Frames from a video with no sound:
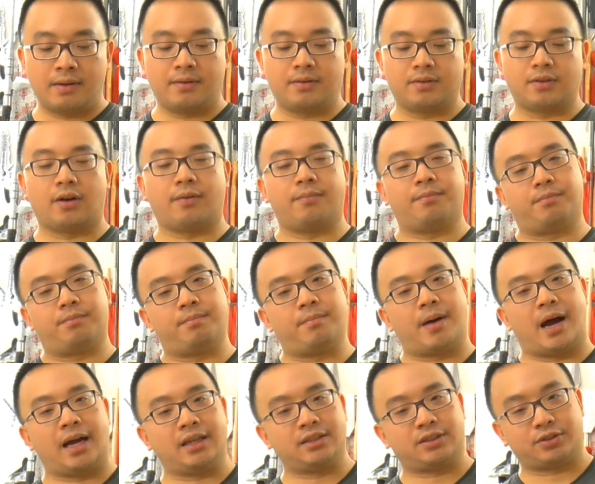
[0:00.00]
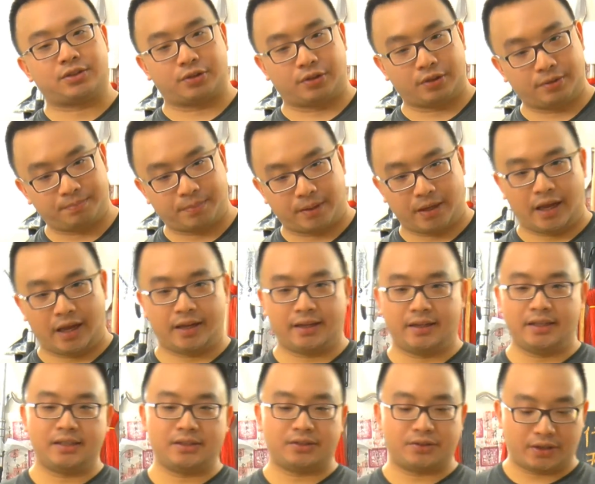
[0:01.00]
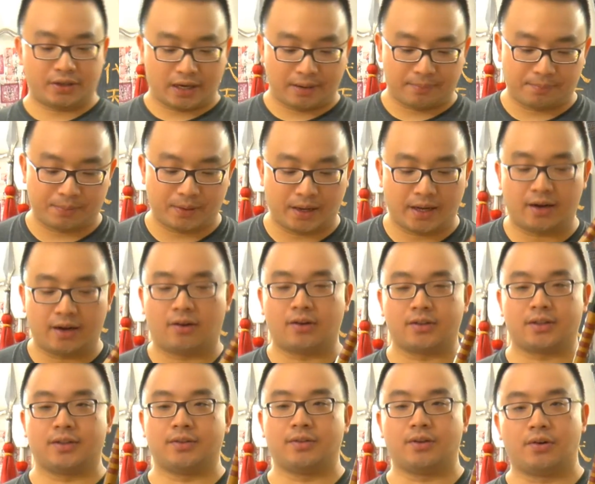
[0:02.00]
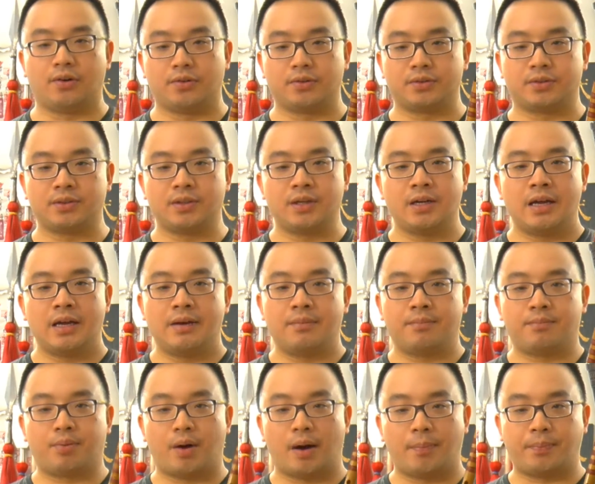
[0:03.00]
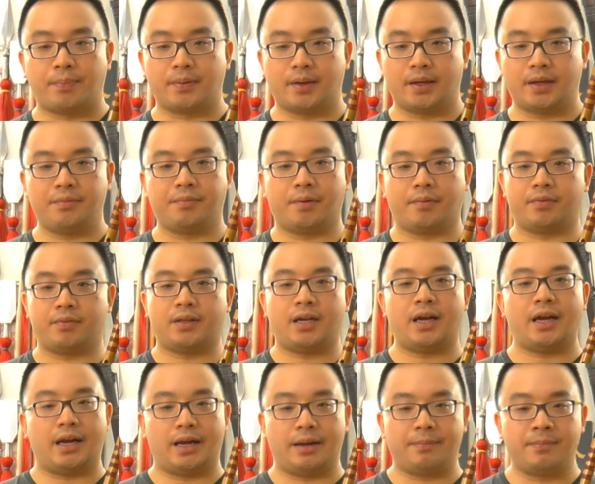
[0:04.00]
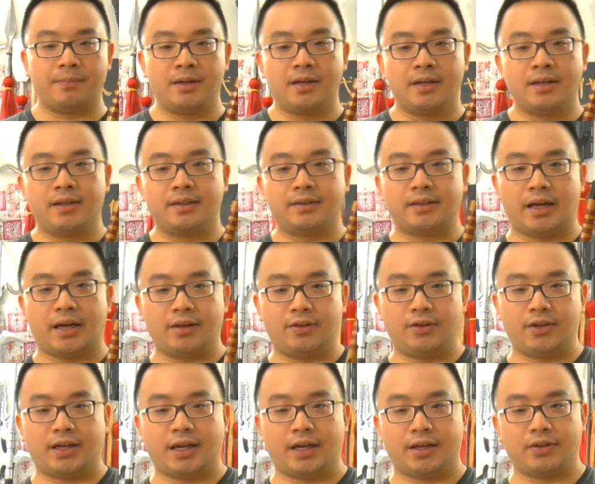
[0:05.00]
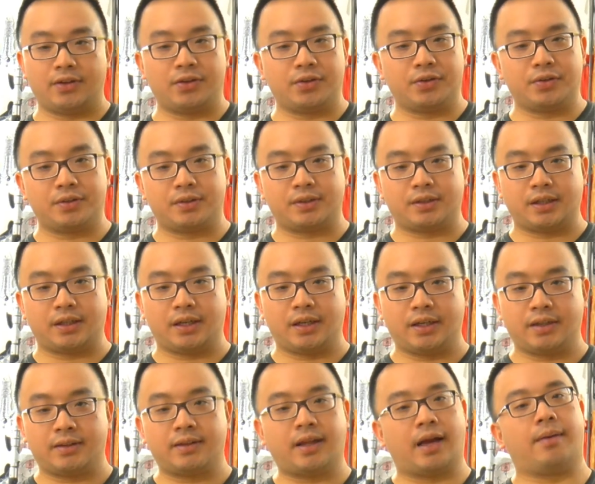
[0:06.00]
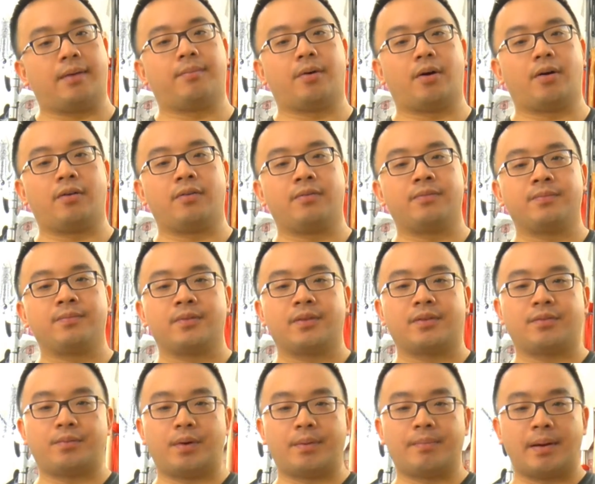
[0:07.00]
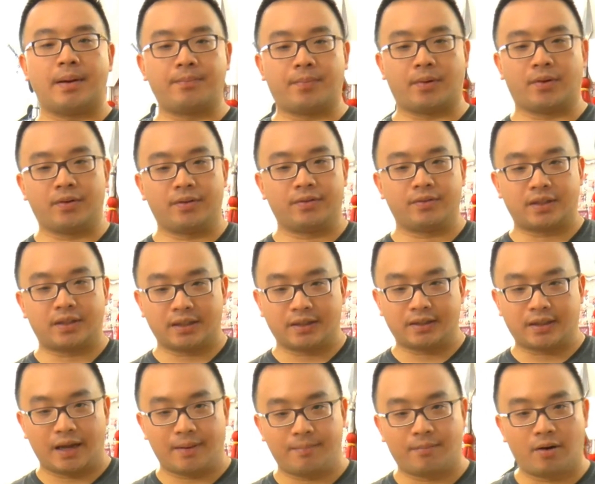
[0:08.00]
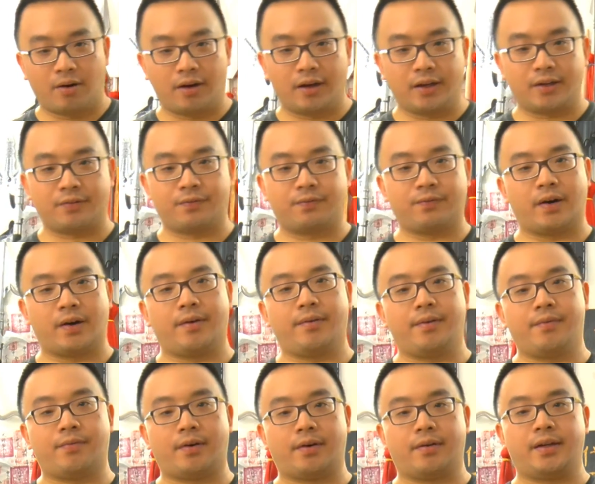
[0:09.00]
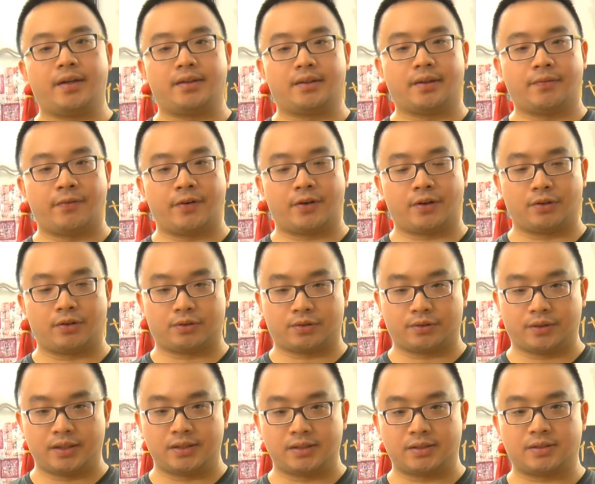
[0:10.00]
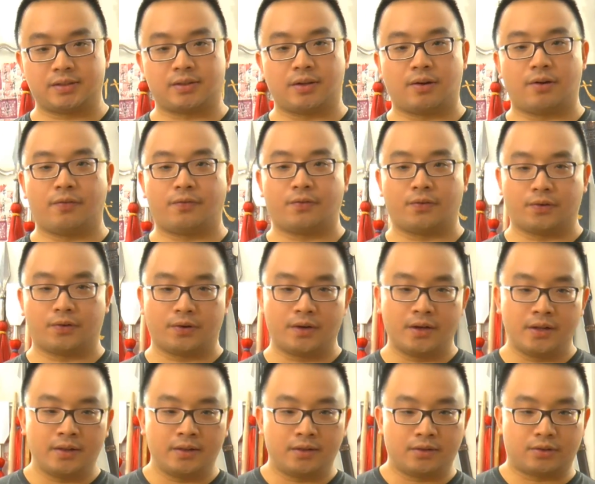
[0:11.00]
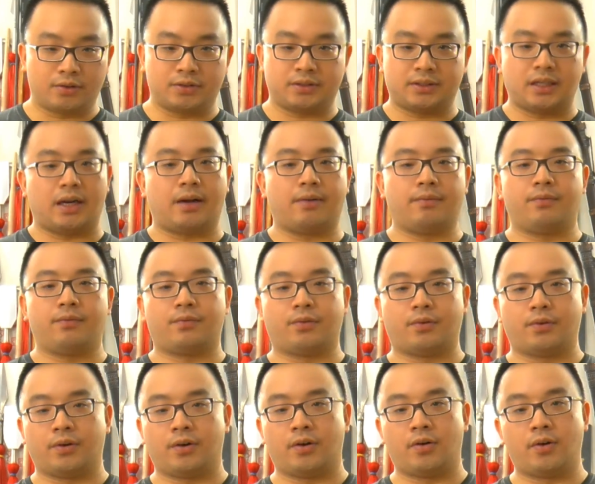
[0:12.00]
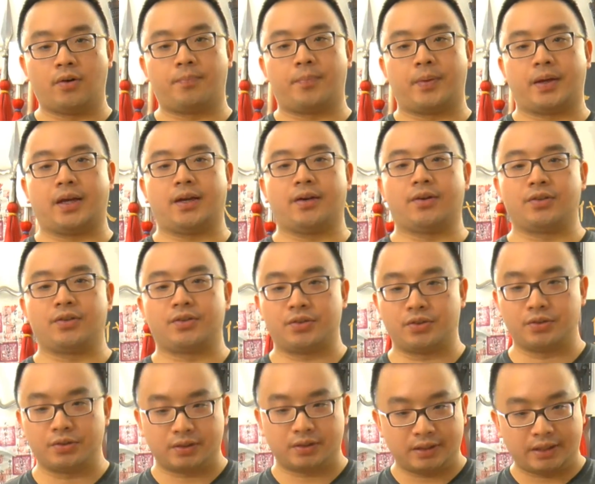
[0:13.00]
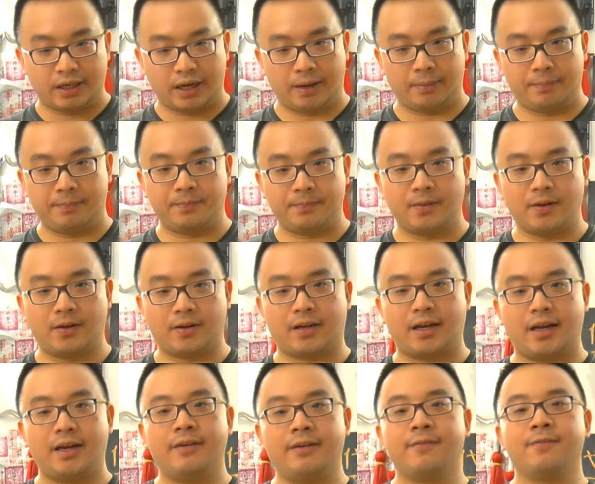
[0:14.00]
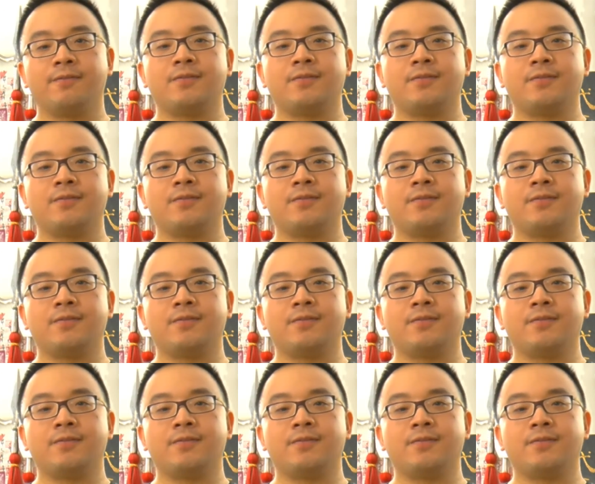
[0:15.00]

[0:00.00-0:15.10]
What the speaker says: not mastered, but at least you can play all the notes properly with tape. Then you can use the that mod. Remember, that mod is very, very difficult to install to set up for all beginners. Use tape. Okay?